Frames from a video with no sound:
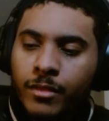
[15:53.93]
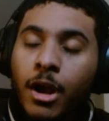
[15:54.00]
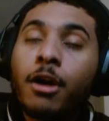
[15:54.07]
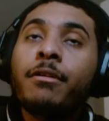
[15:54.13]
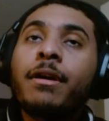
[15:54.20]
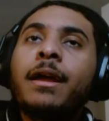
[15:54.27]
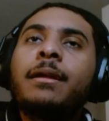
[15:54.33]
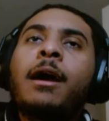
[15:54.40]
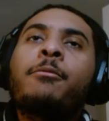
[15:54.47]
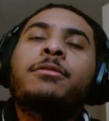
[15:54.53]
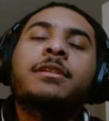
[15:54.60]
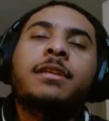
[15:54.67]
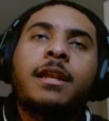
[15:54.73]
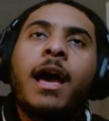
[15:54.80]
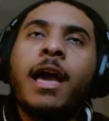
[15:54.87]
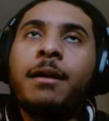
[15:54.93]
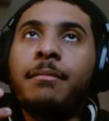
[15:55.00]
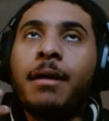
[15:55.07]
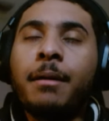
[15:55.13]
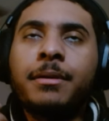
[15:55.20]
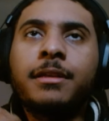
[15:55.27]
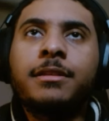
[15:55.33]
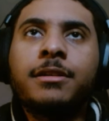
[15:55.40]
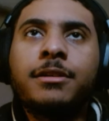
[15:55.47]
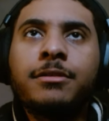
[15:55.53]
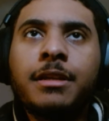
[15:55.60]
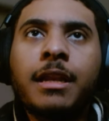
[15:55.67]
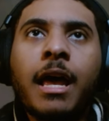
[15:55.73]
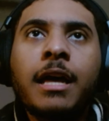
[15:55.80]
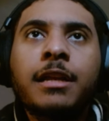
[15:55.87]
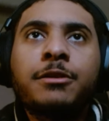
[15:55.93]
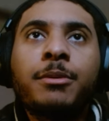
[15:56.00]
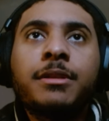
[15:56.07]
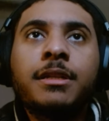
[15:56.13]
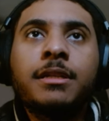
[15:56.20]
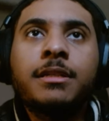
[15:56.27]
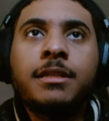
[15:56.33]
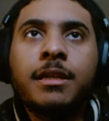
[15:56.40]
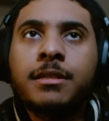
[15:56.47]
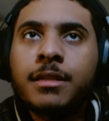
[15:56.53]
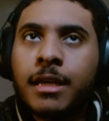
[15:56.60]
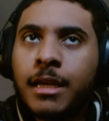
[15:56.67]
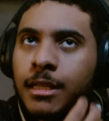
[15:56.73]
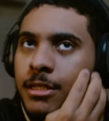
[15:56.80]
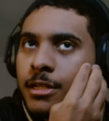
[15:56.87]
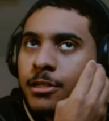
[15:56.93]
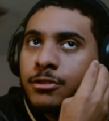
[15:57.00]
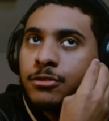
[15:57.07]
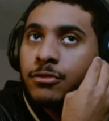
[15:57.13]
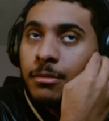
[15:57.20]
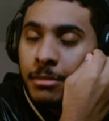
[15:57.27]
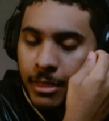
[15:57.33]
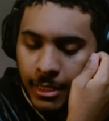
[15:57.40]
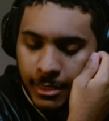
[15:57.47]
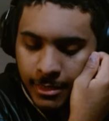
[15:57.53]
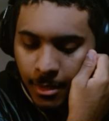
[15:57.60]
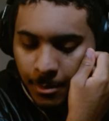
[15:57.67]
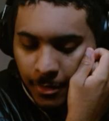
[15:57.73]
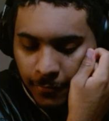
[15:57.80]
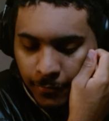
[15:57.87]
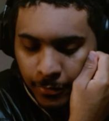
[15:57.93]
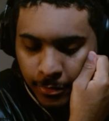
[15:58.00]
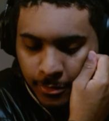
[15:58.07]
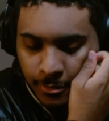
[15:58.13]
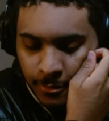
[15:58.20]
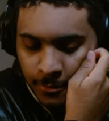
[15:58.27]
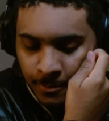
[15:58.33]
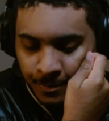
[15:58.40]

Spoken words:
Oh wait, I am hopping into Gogeta. I just wanted to see us against an extreme class enemy first.